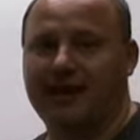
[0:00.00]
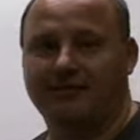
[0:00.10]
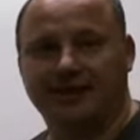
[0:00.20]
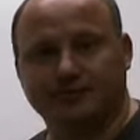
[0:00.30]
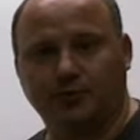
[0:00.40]

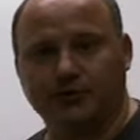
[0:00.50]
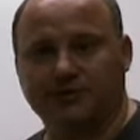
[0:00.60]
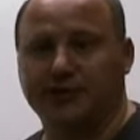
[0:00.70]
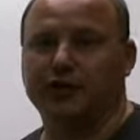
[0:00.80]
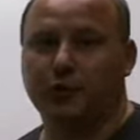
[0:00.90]
5 test
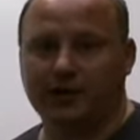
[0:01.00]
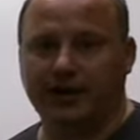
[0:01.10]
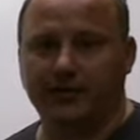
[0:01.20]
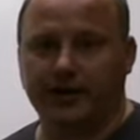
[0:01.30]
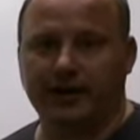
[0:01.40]
points if you do it
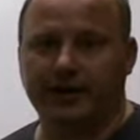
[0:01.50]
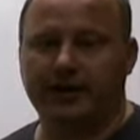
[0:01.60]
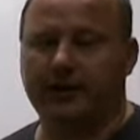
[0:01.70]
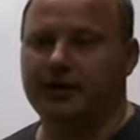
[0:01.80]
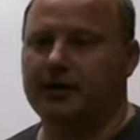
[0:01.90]
that way.
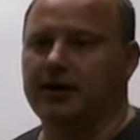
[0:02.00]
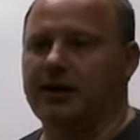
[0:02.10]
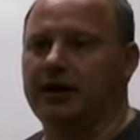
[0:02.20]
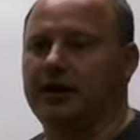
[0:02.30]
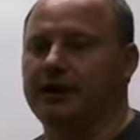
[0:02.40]

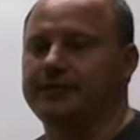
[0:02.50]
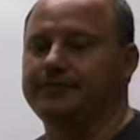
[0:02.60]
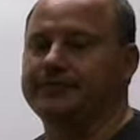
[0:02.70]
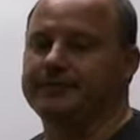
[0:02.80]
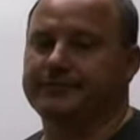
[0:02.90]

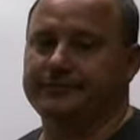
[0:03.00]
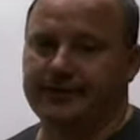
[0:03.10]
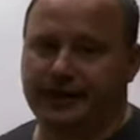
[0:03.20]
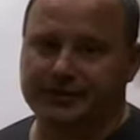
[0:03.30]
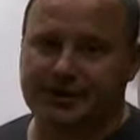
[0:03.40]

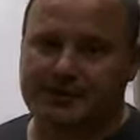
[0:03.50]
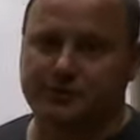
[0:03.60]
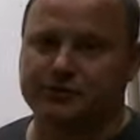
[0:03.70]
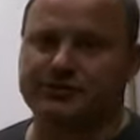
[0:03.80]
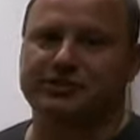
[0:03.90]
Some
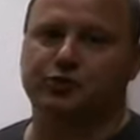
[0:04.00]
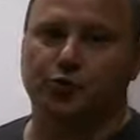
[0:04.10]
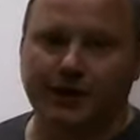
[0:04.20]
people will just do